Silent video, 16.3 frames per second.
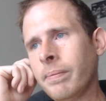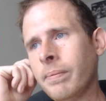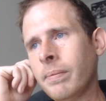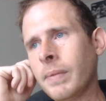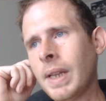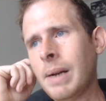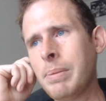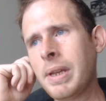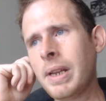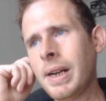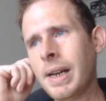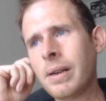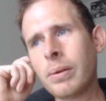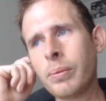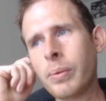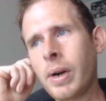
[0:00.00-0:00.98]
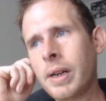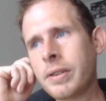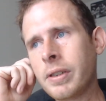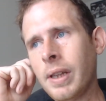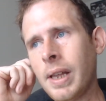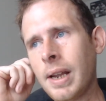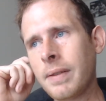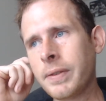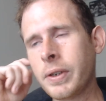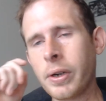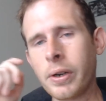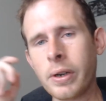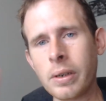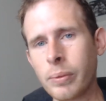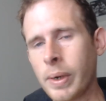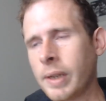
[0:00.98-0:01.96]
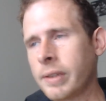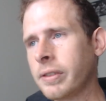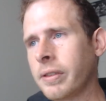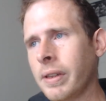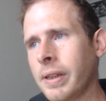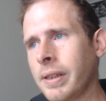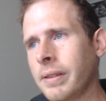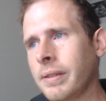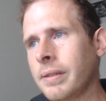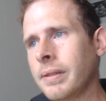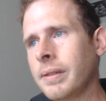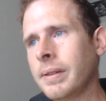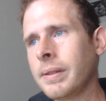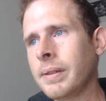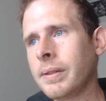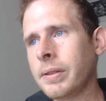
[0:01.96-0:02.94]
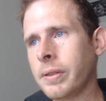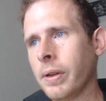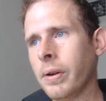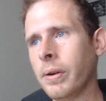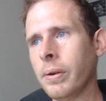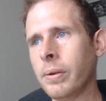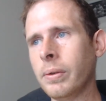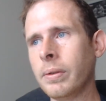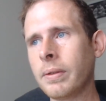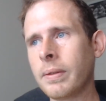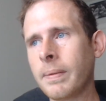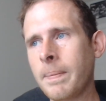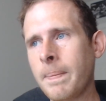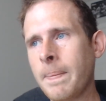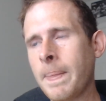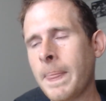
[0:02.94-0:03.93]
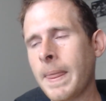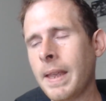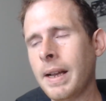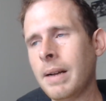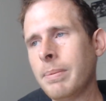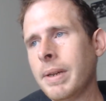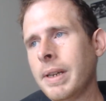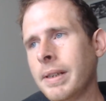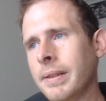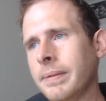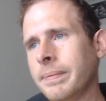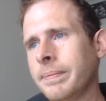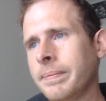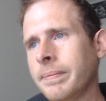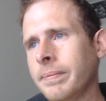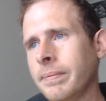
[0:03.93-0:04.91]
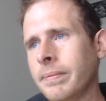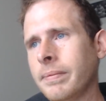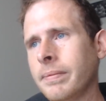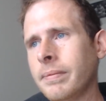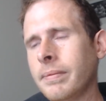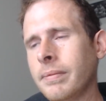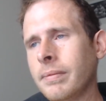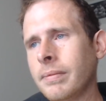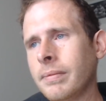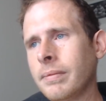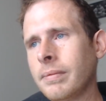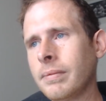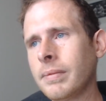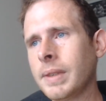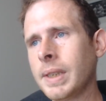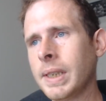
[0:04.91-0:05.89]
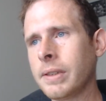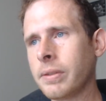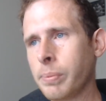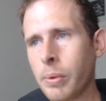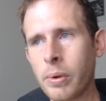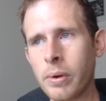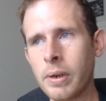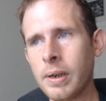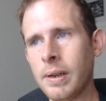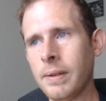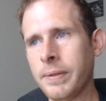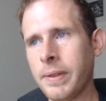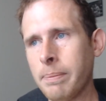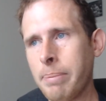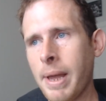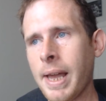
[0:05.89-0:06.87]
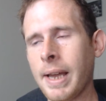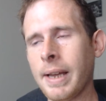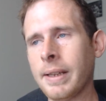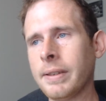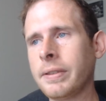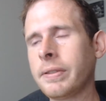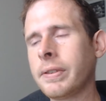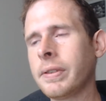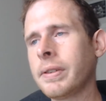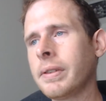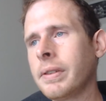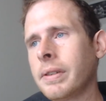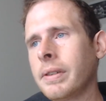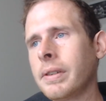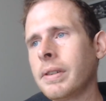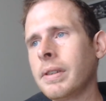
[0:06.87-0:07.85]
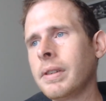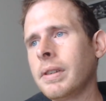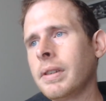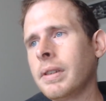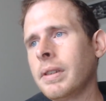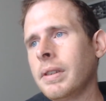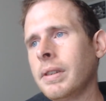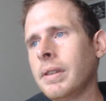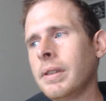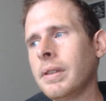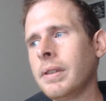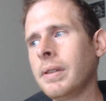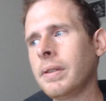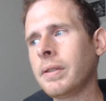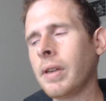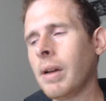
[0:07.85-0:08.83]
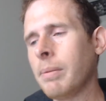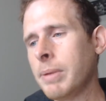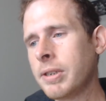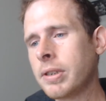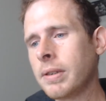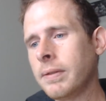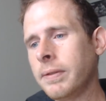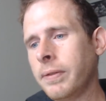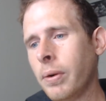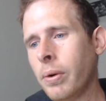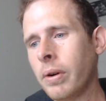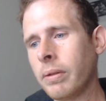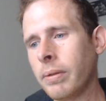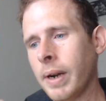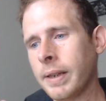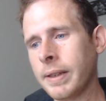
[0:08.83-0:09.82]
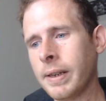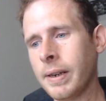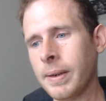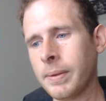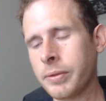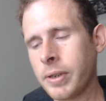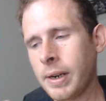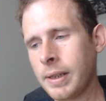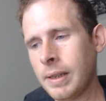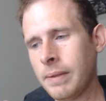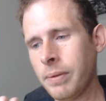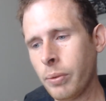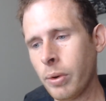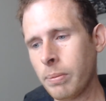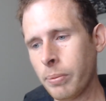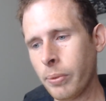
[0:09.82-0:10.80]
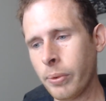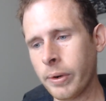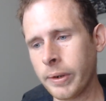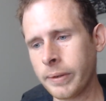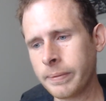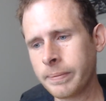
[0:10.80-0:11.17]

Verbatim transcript: I mean, I don't watch a lot of current wrestling, so yeah, I mean, it's more of the past. So I mentioned four right there. I'm trying to give you one more.